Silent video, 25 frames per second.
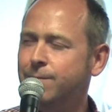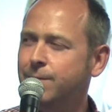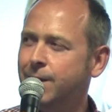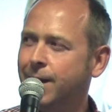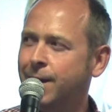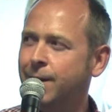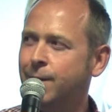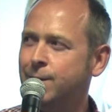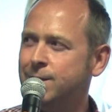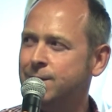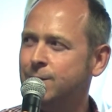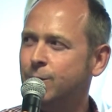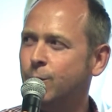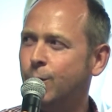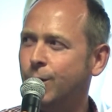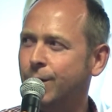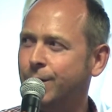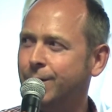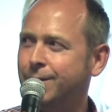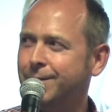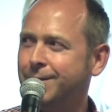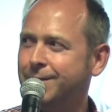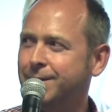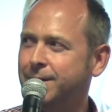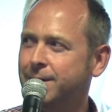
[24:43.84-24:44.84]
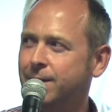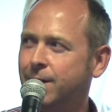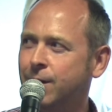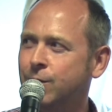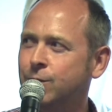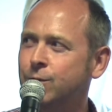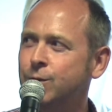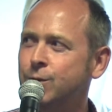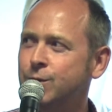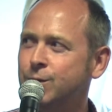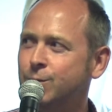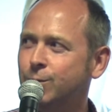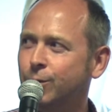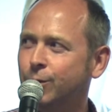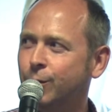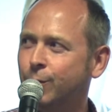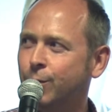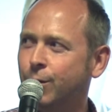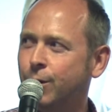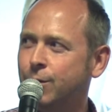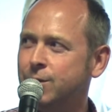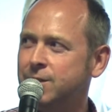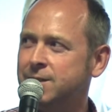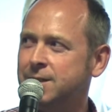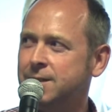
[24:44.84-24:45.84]
know it's quite unusual
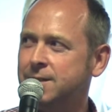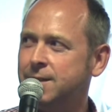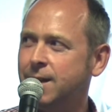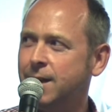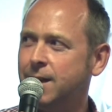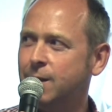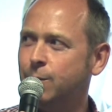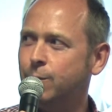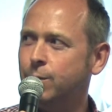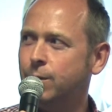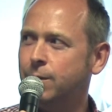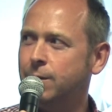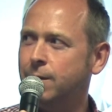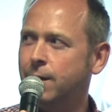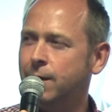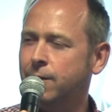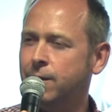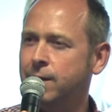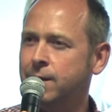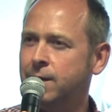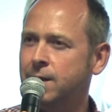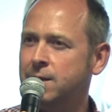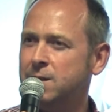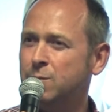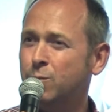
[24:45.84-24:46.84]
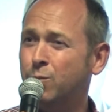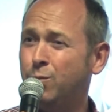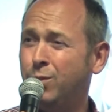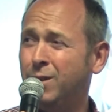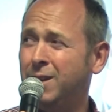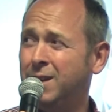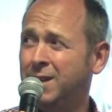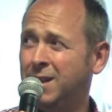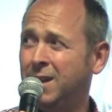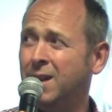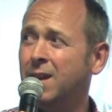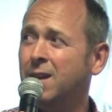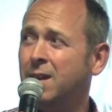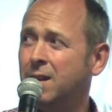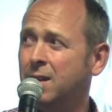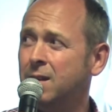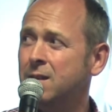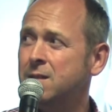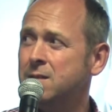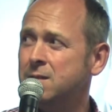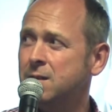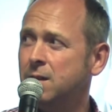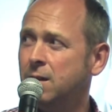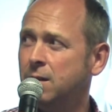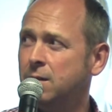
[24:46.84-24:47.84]
approach to take, but I think it's pretty key.
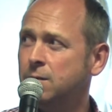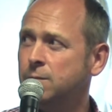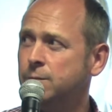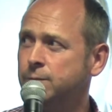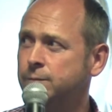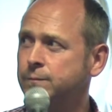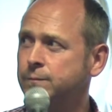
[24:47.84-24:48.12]
Yeah. So